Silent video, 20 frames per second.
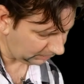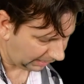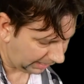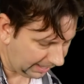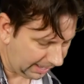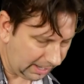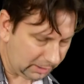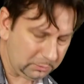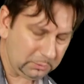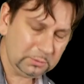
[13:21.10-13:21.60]

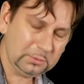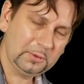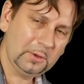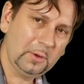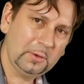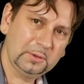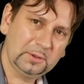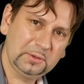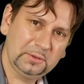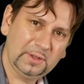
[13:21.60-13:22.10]
how you
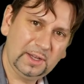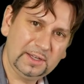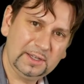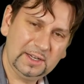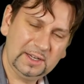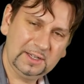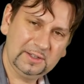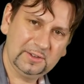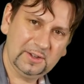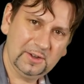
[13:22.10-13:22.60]
start
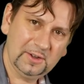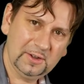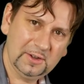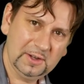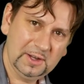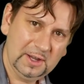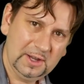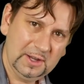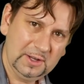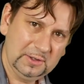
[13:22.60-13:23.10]
descending the
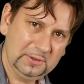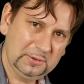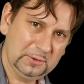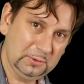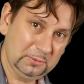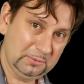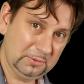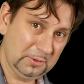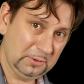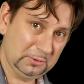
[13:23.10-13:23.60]

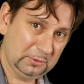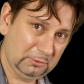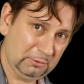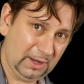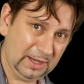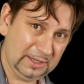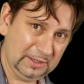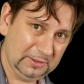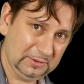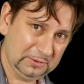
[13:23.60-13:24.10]

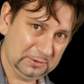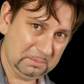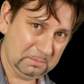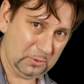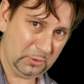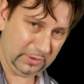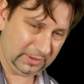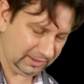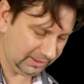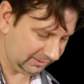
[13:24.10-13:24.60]
strings and
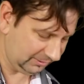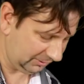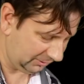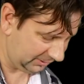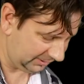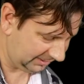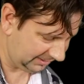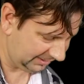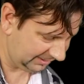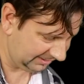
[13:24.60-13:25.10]
putting these
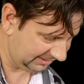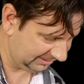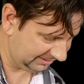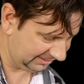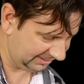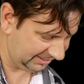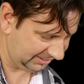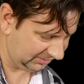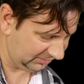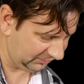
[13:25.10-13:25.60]
ideas
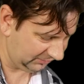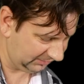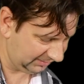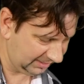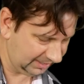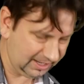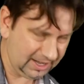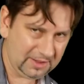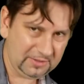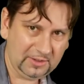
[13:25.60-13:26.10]
out
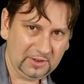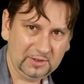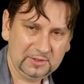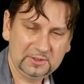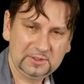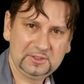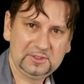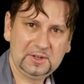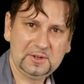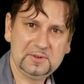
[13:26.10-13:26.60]
together.
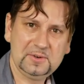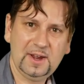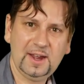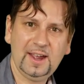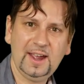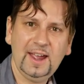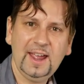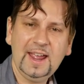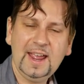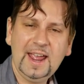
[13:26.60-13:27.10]
So
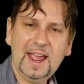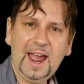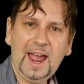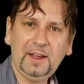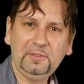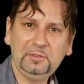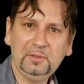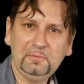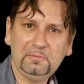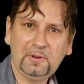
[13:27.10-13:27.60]

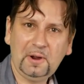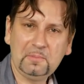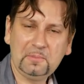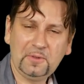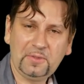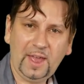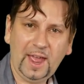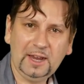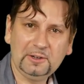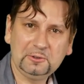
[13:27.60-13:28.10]
have some fun
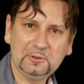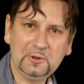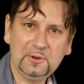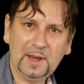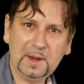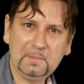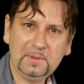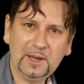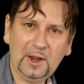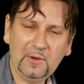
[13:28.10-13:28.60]
with that. Do
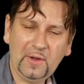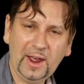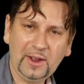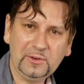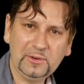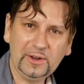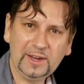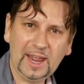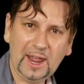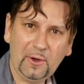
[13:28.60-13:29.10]
let me know how
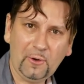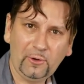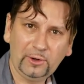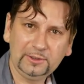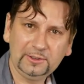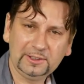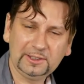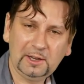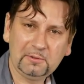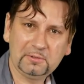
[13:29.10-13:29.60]
you get
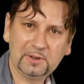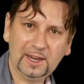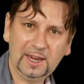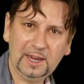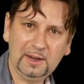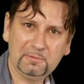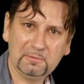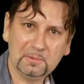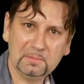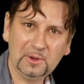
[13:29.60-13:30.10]
on. I'd love to
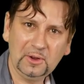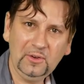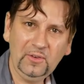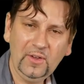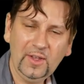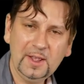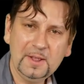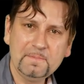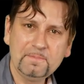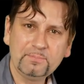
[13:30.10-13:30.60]
hear from you.
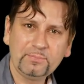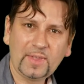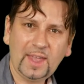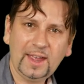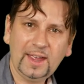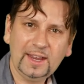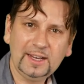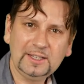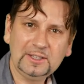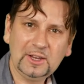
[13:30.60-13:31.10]

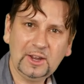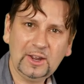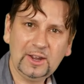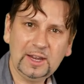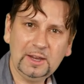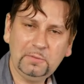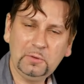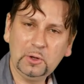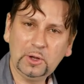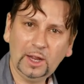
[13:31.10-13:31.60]
And
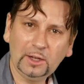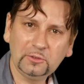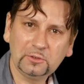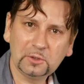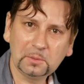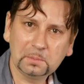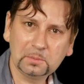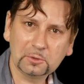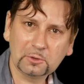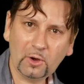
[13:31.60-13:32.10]
if you can
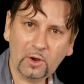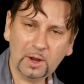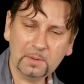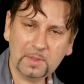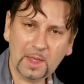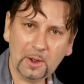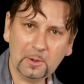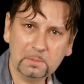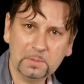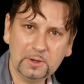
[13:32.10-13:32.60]
subscribe,
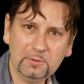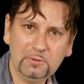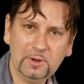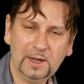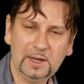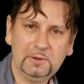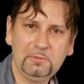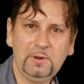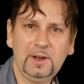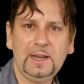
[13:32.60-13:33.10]
that would be
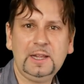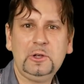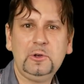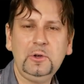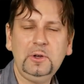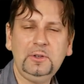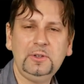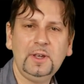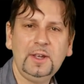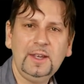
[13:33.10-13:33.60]
really
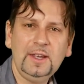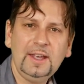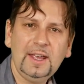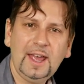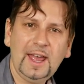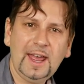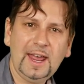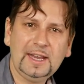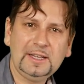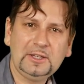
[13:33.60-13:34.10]
good.
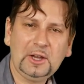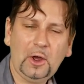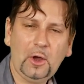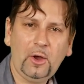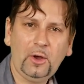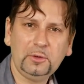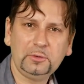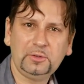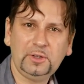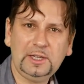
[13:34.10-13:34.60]
And
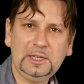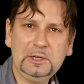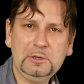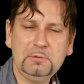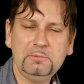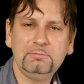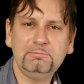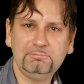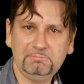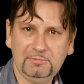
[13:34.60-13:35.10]
I'll see
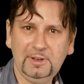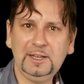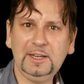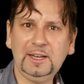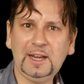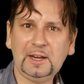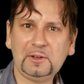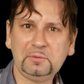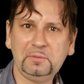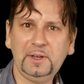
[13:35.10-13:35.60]
you in the
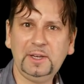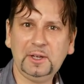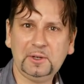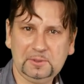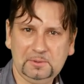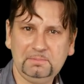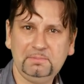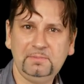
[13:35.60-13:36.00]
next video.